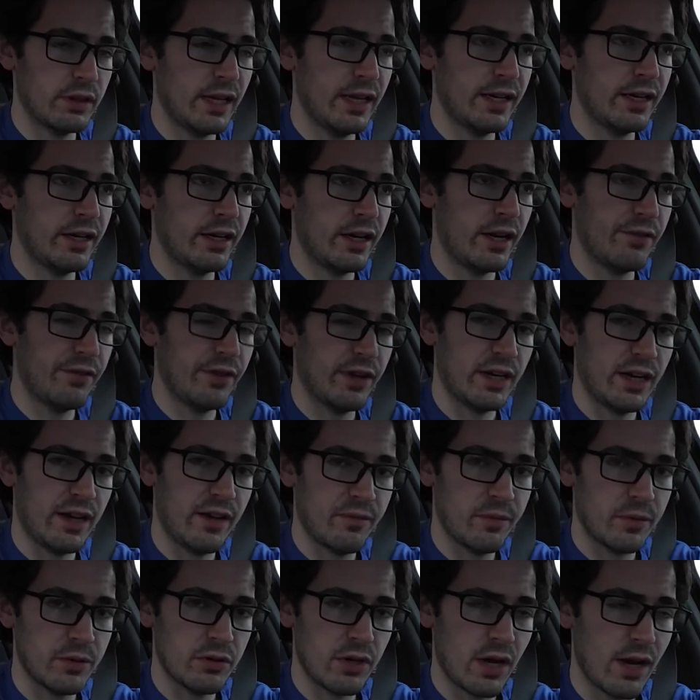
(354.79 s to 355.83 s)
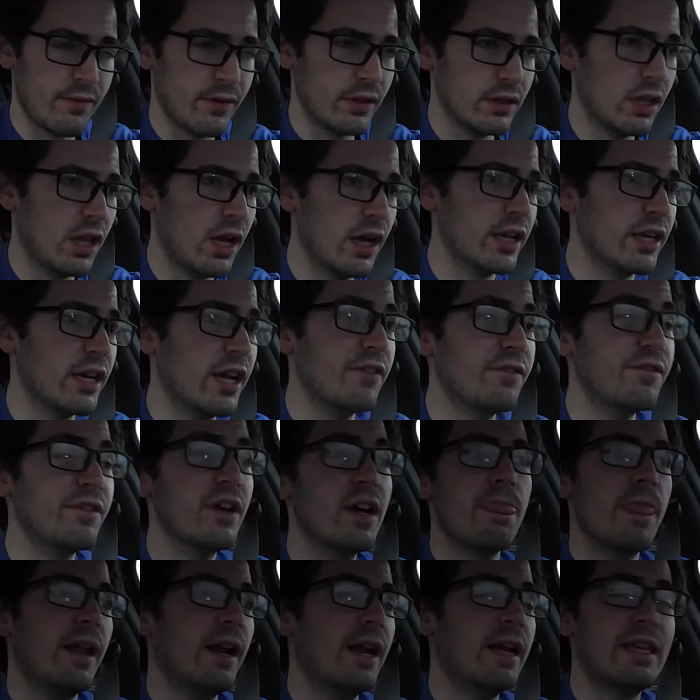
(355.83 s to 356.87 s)
late enough and I've been driving long enough
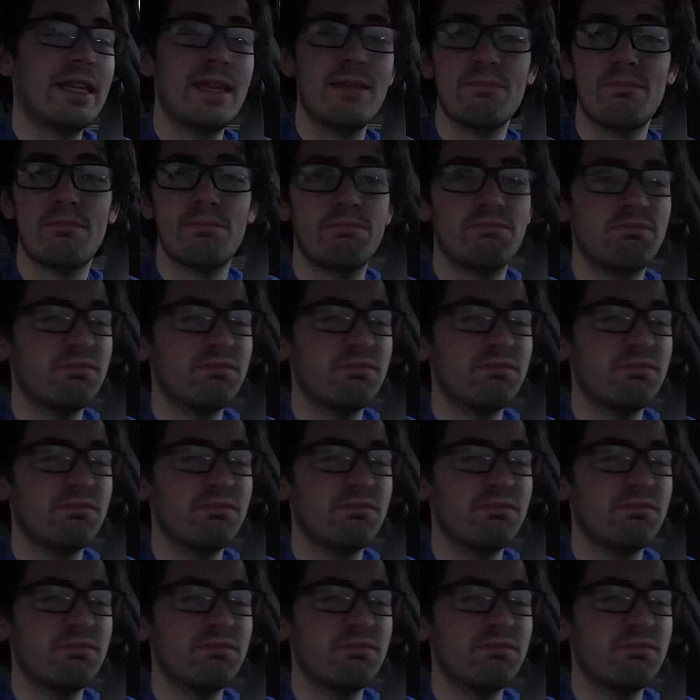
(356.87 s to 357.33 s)
that I keep